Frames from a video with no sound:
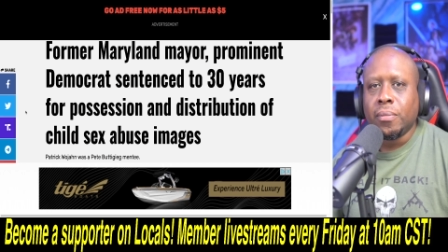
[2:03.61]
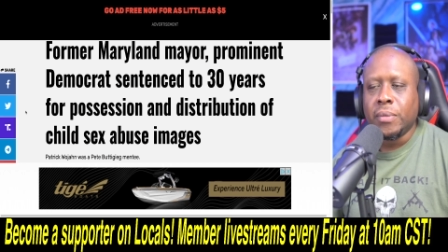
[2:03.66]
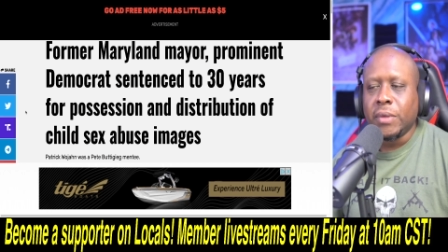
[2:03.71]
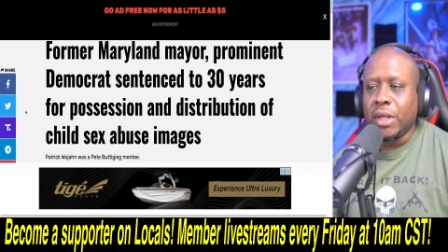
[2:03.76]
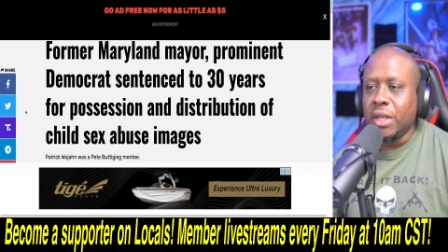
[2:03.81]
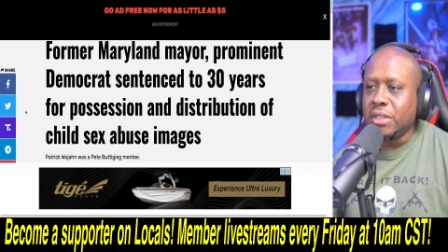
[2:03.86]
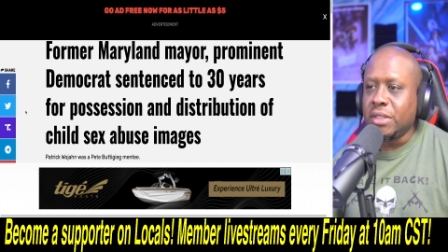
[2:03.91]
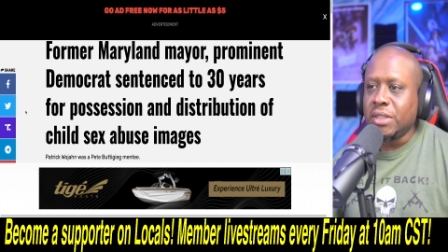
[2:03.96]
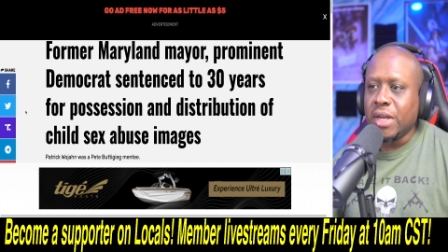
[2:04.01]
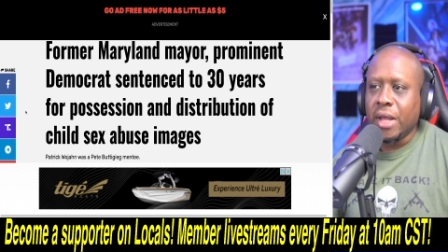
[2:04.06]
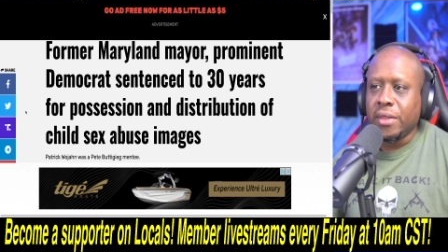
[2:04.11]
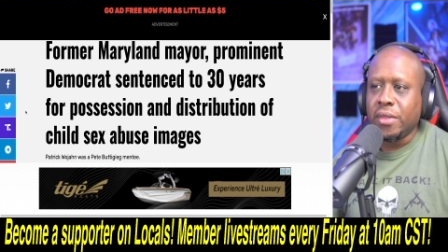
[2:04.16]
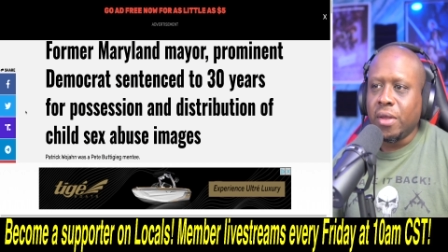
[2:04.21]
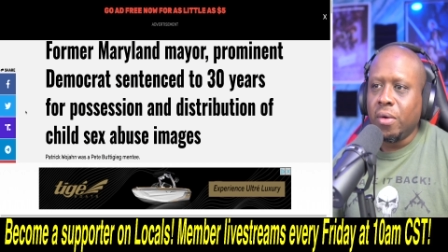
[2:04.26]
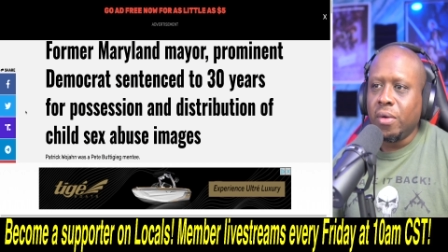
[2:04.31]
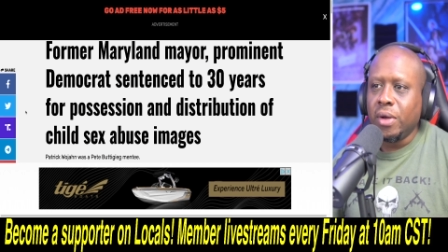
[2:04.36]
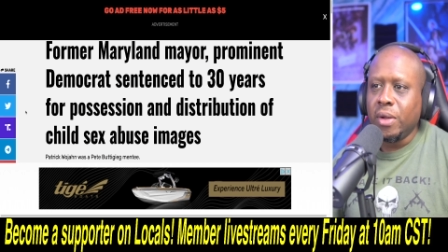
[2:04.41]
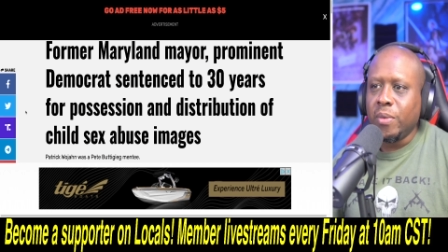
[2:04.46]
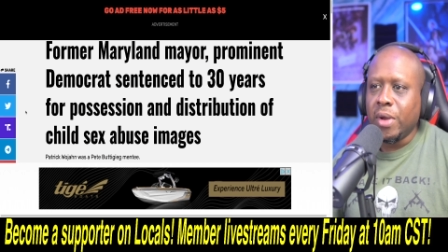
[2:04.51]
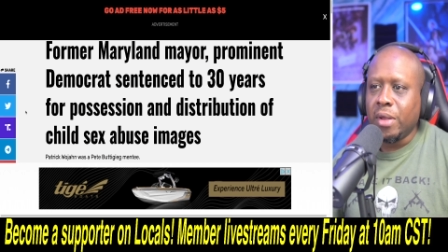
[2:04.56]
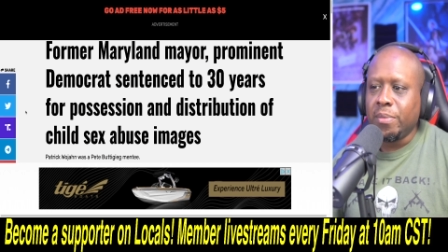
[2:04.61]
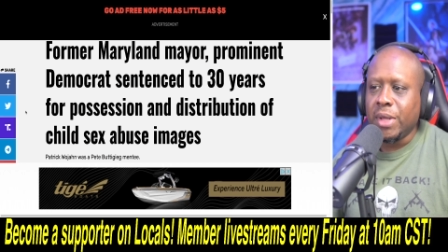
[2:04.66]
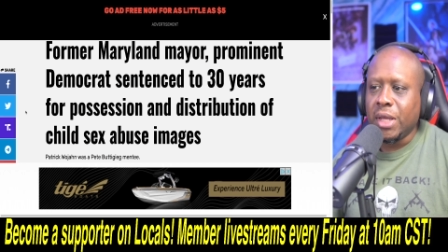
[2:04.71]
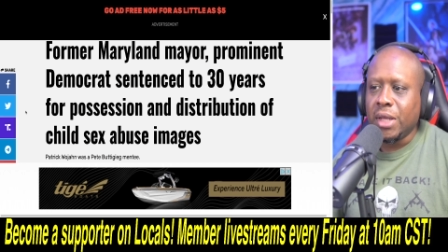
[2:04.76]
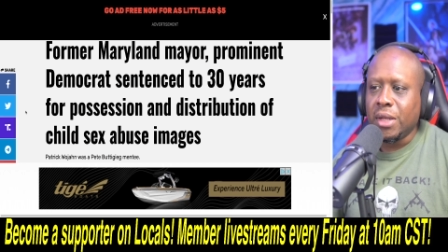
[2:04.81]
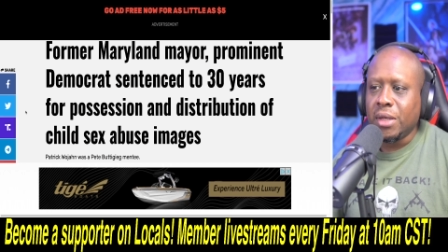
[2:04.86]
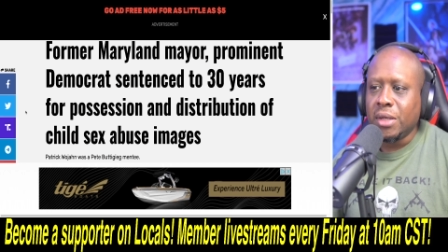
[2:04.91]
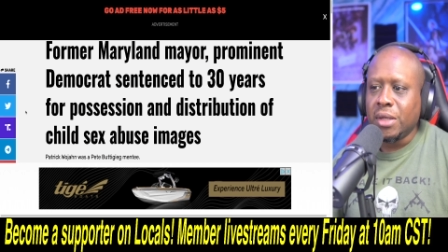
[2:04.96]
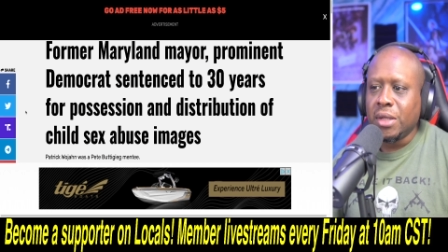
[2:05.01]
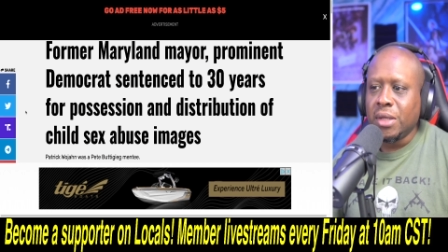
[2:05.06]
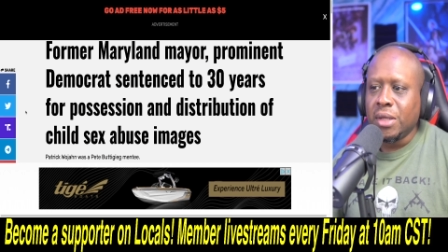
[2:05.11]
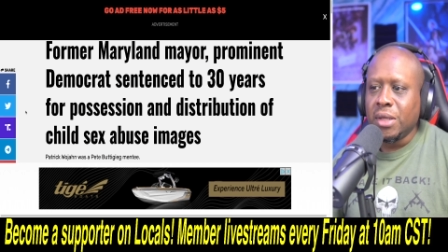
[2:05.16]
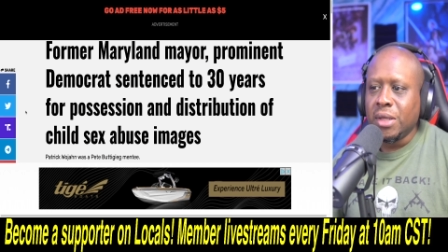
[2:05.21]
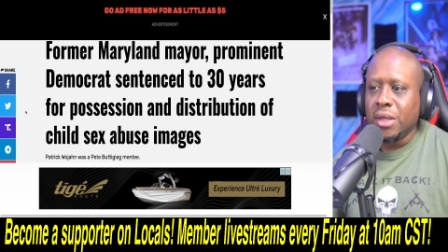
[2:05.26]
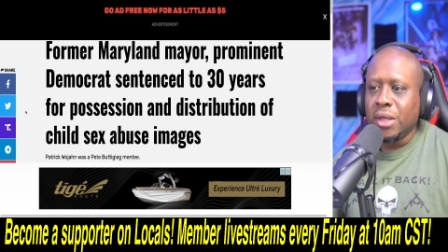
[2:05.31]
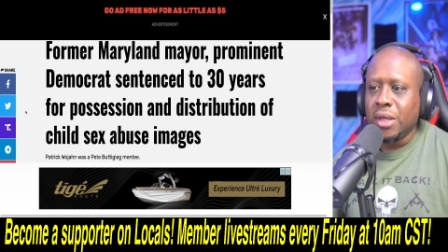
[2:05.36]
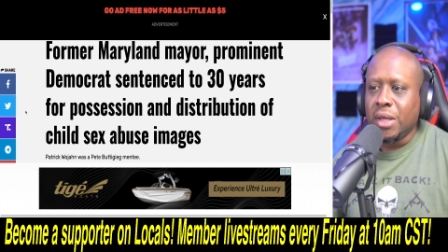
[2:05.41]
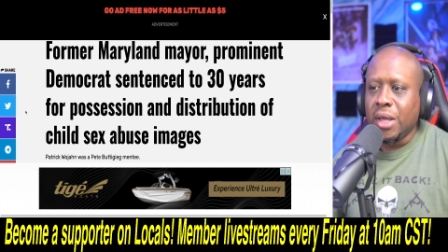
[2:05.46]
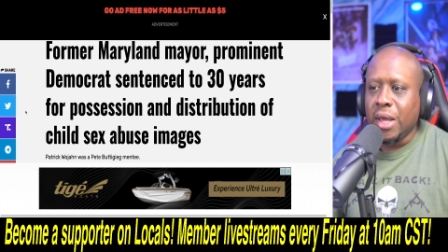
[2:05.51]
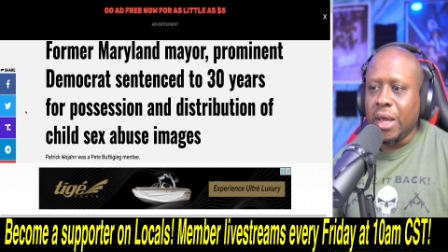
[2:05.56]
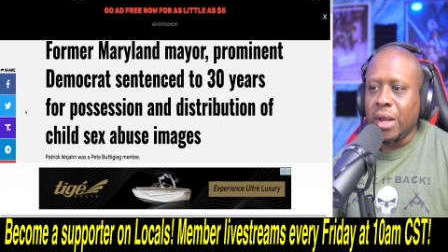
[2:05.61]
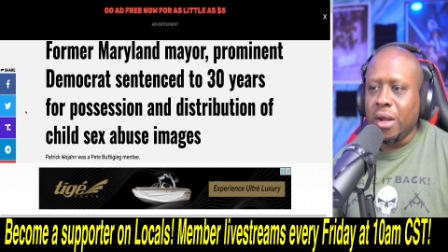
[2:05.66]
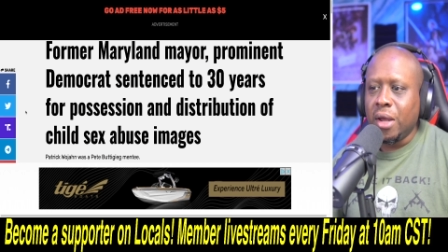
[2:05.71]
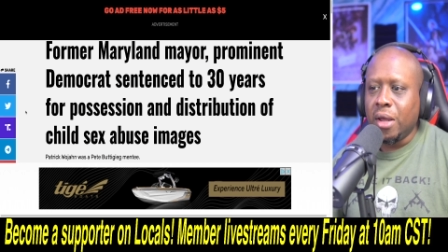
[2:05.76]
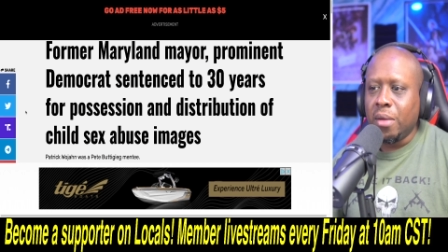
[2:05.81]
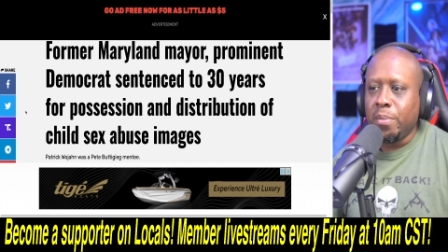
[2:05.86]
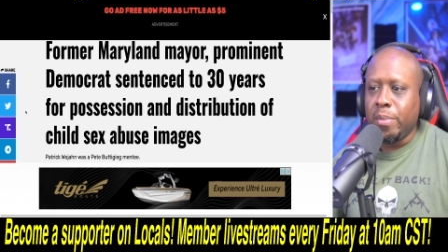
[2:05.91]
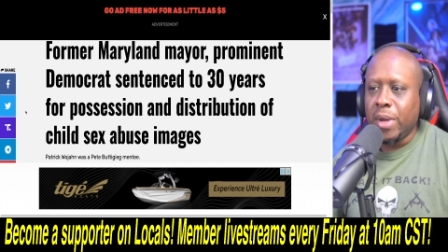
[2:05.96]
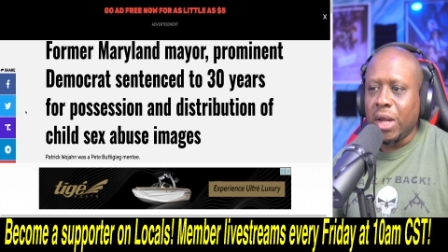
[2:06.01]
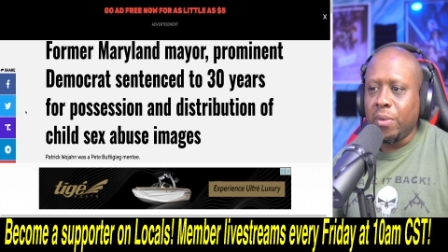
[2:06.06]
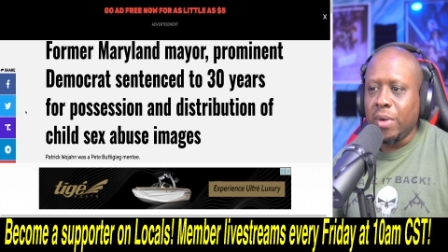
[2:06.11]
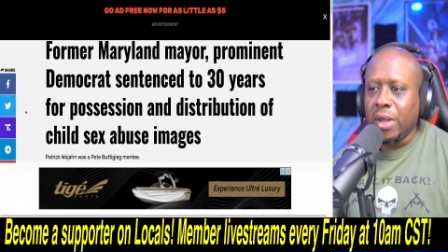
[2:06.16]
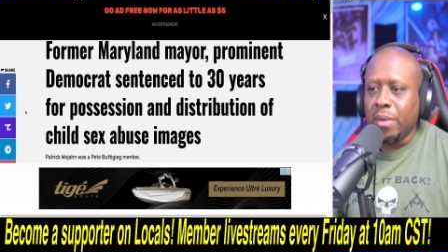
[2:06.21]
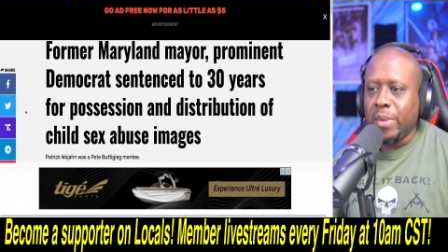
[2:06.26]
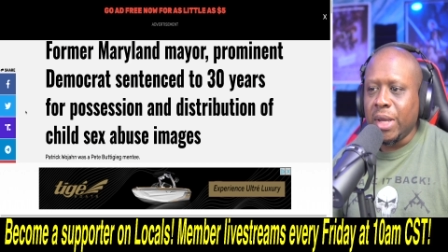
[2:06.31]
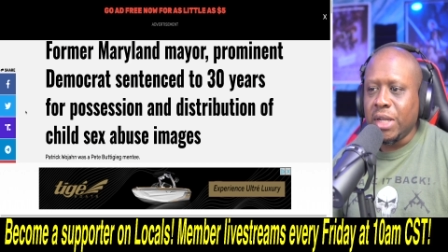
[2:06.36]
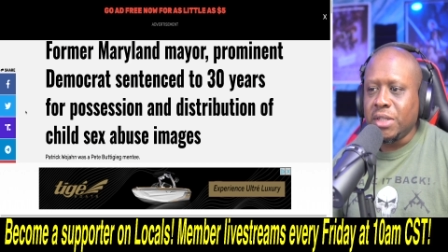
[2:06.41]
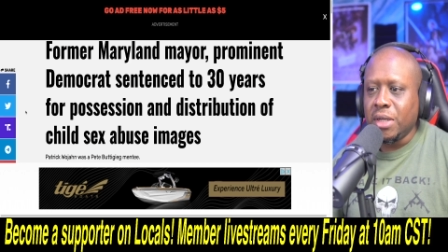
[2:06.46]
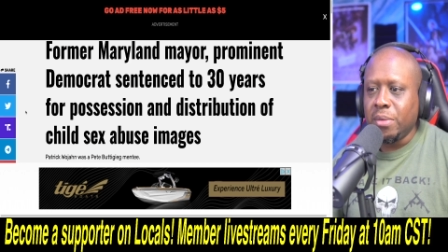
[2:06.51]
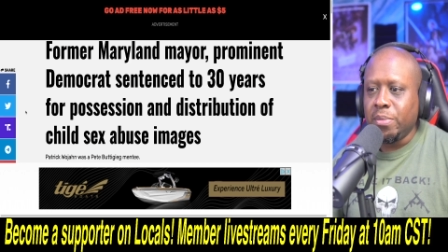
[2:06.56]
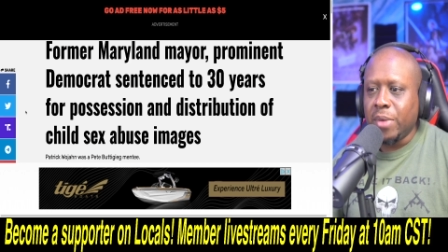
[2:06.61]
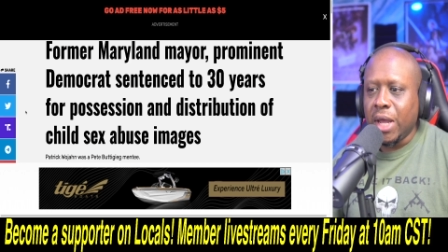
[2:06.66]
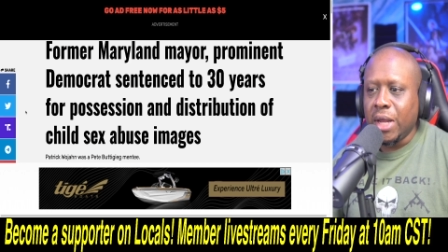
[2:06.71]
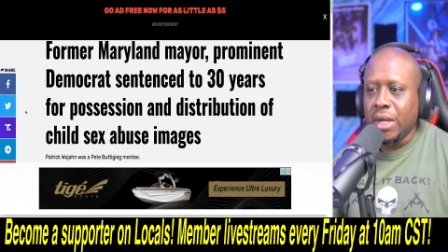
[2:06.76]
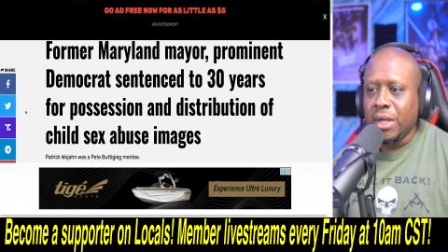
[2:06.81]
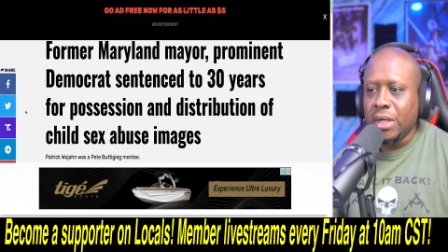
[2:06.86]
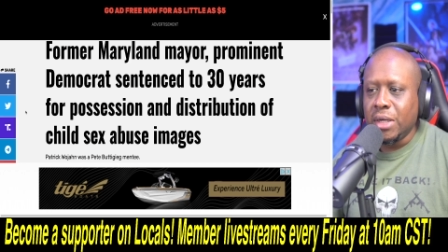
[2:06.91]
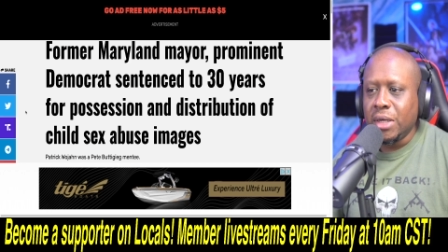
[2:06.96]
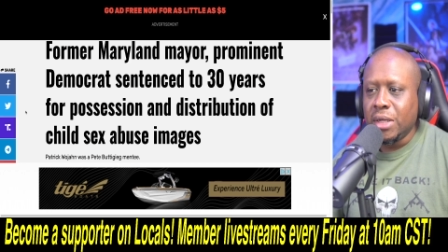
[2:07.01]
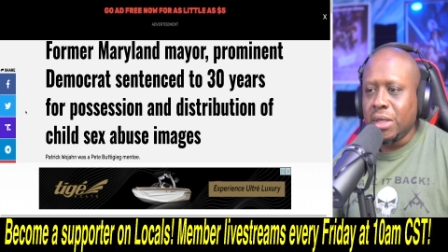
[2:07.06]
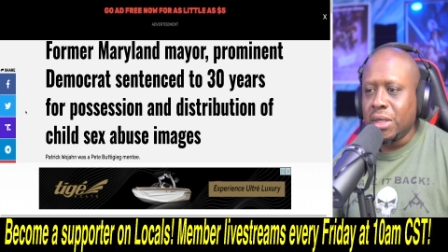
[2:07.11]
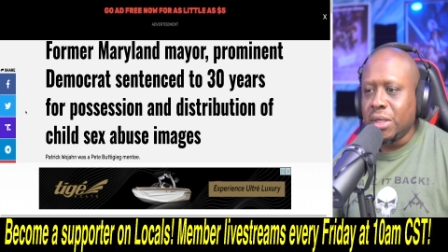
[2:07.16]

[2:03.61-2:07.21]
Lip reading: He's not the only one, man. And by the way, Beijing Biden,